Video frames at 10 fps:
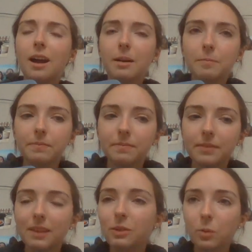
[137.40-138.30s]
Um,
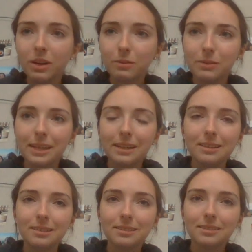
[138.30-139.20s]
if you want to
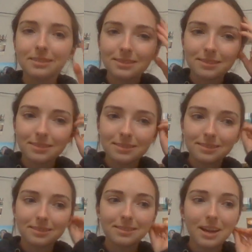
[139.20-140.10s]
read,
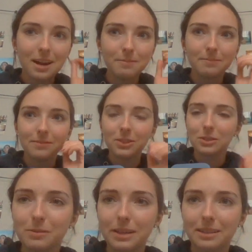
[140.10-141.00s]
um,
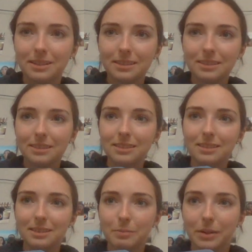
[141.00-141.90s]
just read
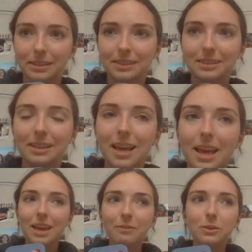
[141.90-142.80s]
books.
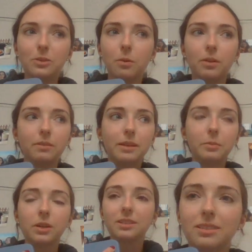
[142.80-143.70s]
If you don't want to
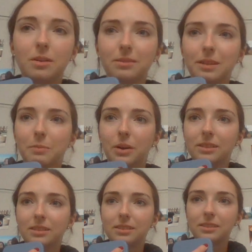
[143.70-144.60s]
read books, don't read
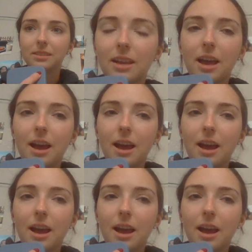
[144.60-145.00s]
books.